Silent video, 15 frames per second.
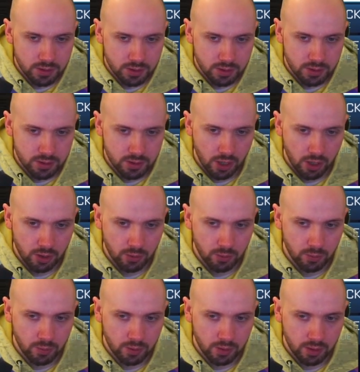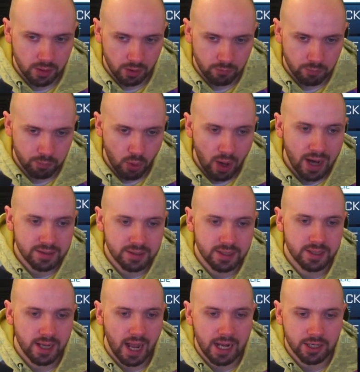So like, practice
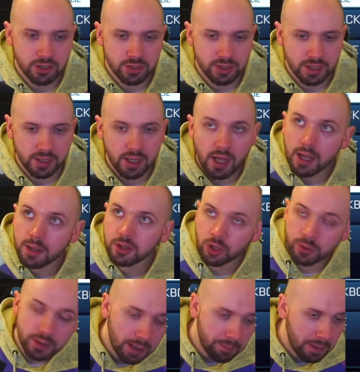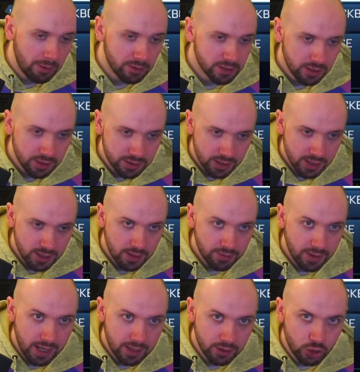actually doing that power slide turn,
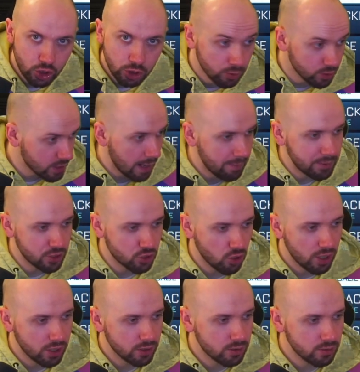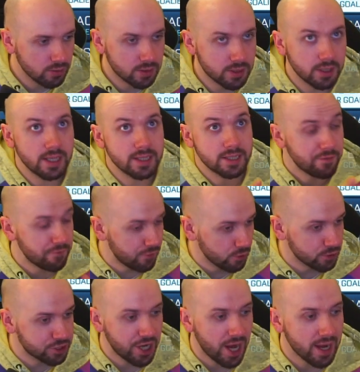then double tapping triangle as if you're
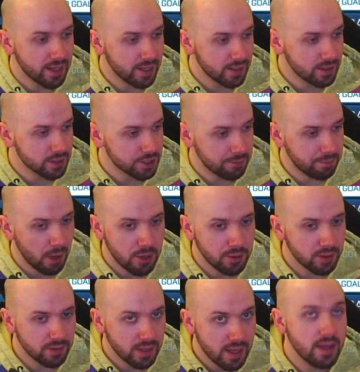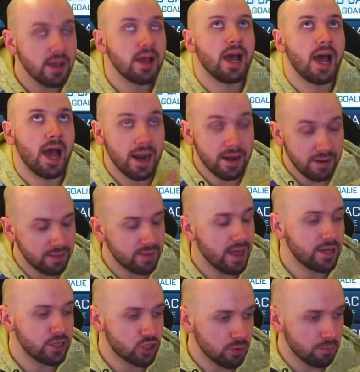checking there's an opponent there, and
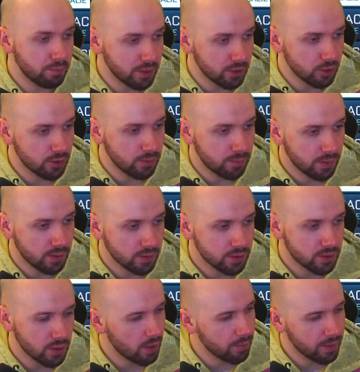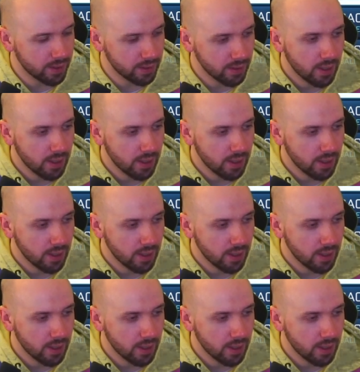then jumping up. You know what I mean?